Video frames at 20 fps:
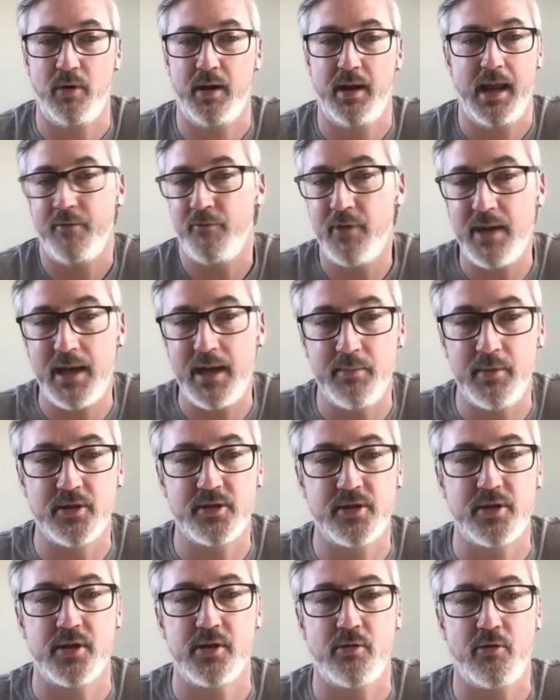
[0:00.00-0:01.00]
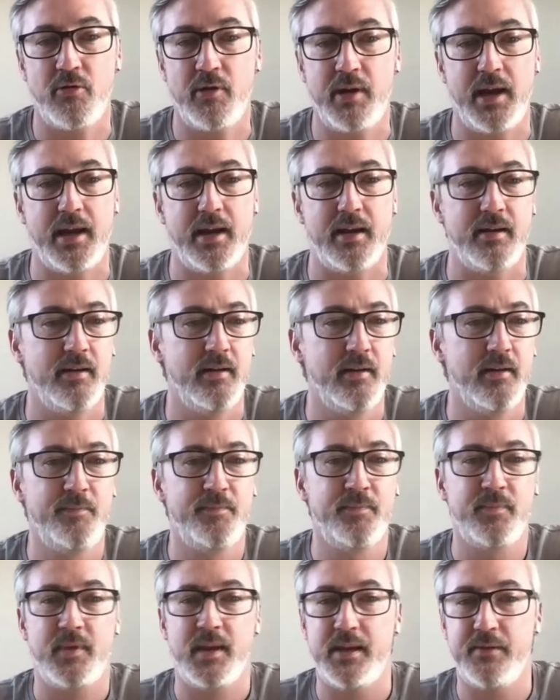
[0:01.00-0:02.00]
Where every image that you create,
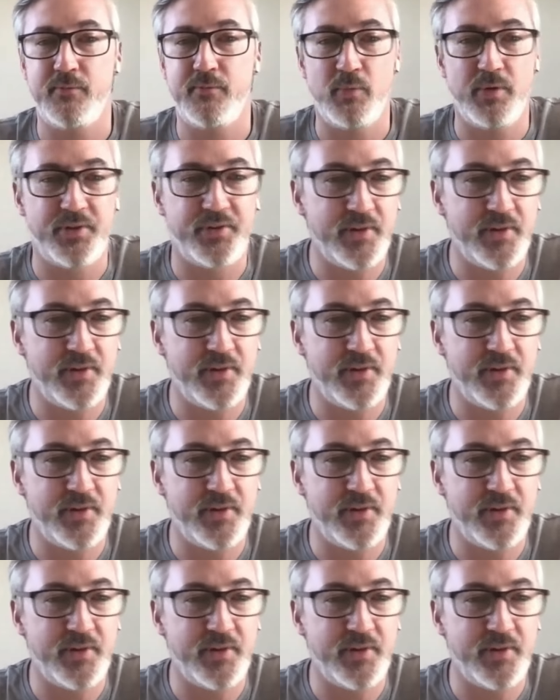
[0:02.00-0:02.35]
even